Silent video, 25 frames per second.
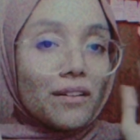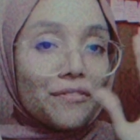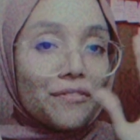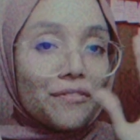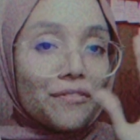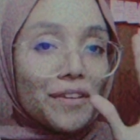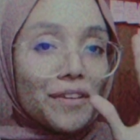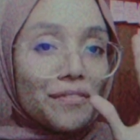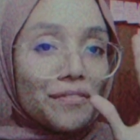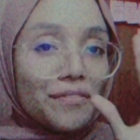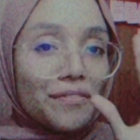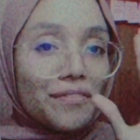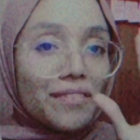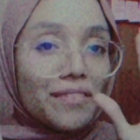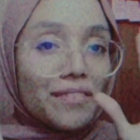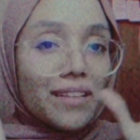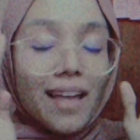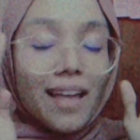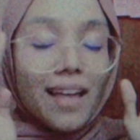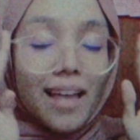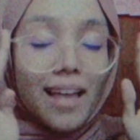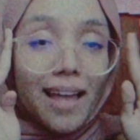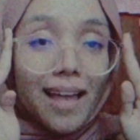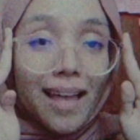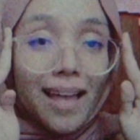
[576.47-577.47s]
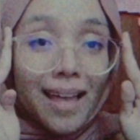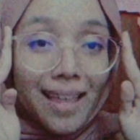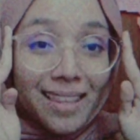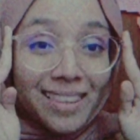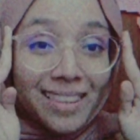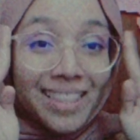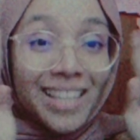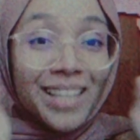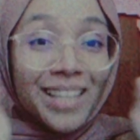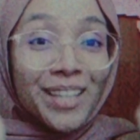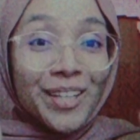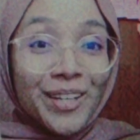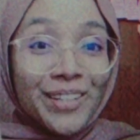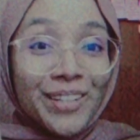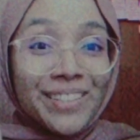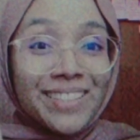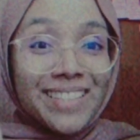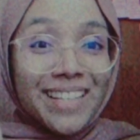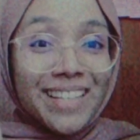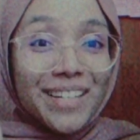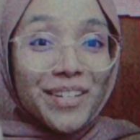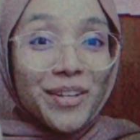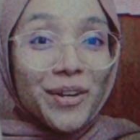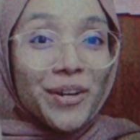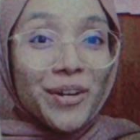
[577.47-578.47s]
fifth, the loan
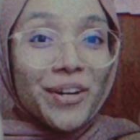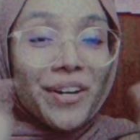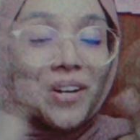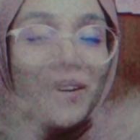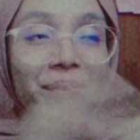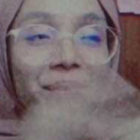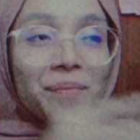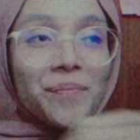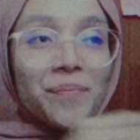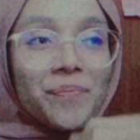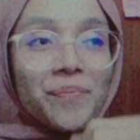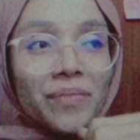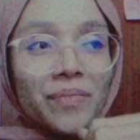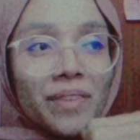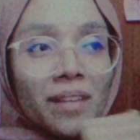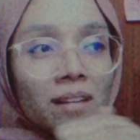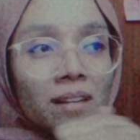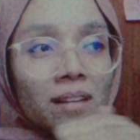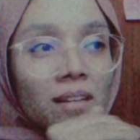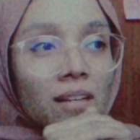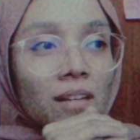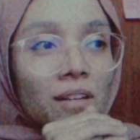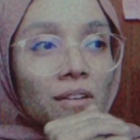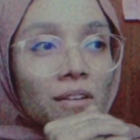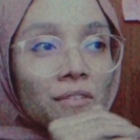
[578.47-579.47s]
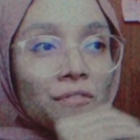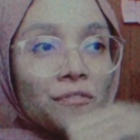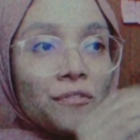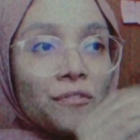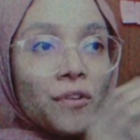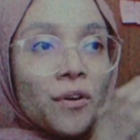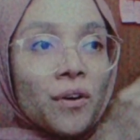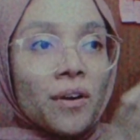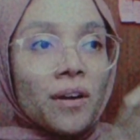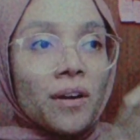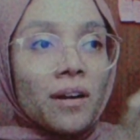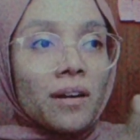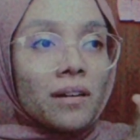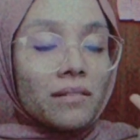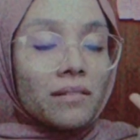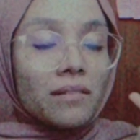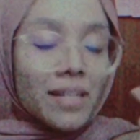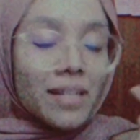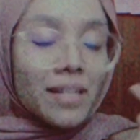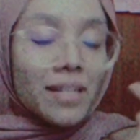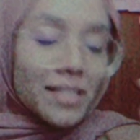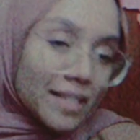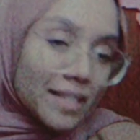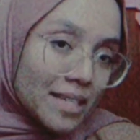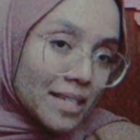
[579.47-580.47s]
tenure. For
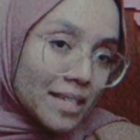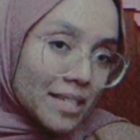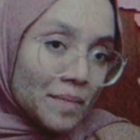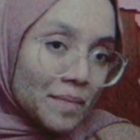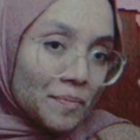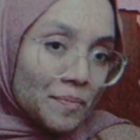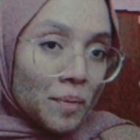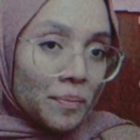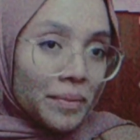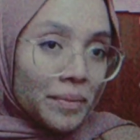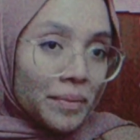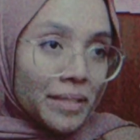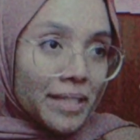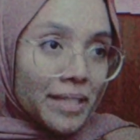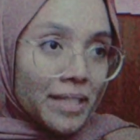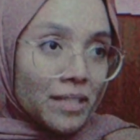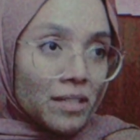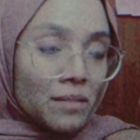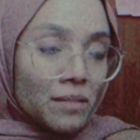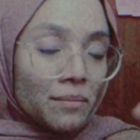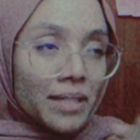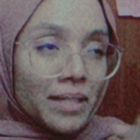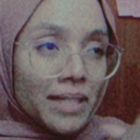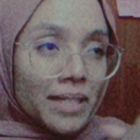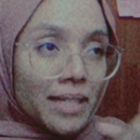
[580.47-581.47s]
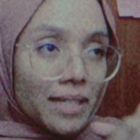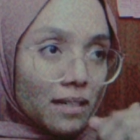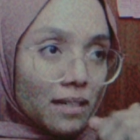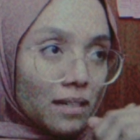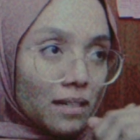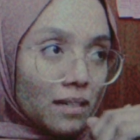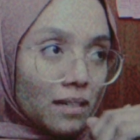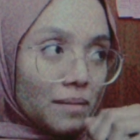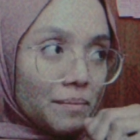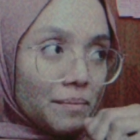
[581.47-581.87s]
residential property, normally